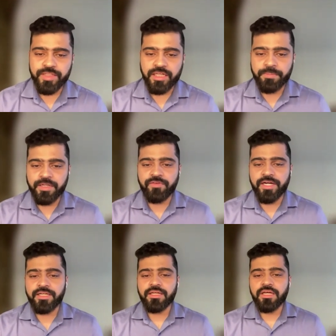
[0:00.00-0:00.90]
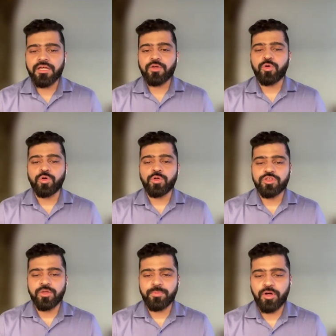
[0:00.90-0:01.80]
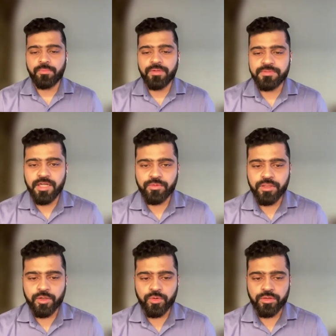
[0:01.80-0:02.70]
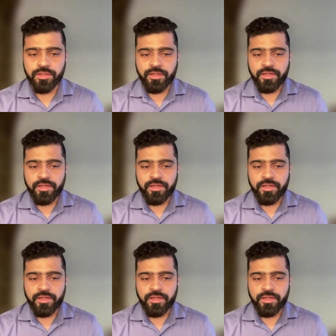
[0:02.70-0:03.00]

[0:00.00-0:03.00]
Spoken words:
we can prevent a host of problems down the road.